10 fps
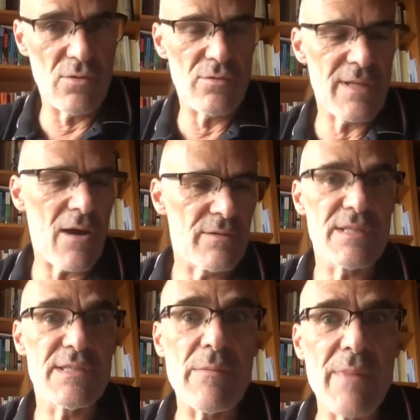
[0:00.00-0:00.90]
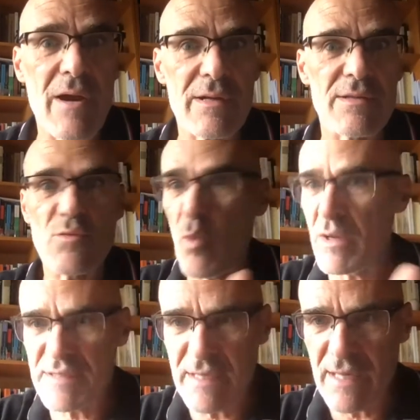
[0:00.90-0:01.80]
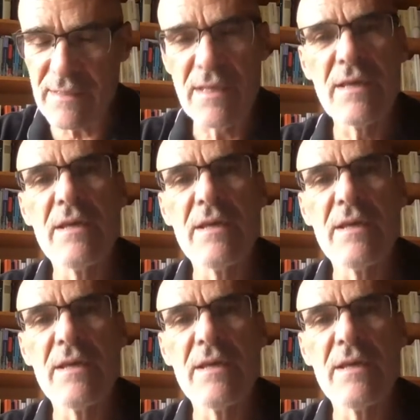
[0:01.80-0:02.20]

or oh, nowadays the Americans. Once again,